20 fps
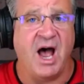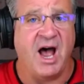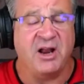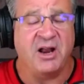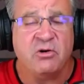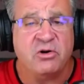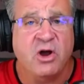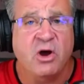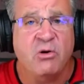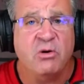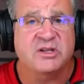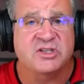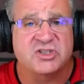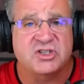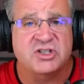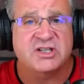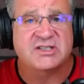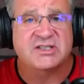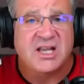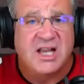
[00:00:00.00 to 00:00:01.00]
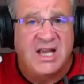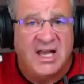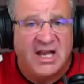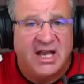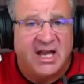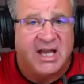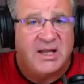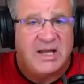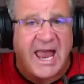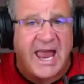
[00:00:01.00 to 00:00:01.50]
I don't know. It's just
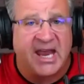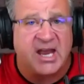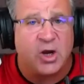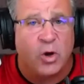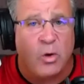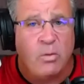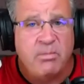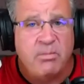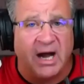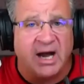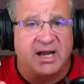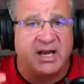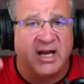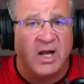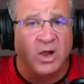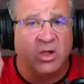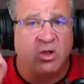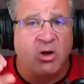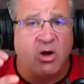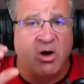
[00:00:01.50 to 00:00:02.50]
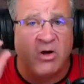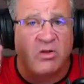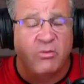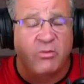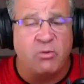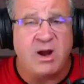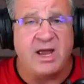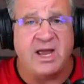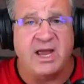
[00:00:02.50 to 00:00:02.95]
ankle biting along the way.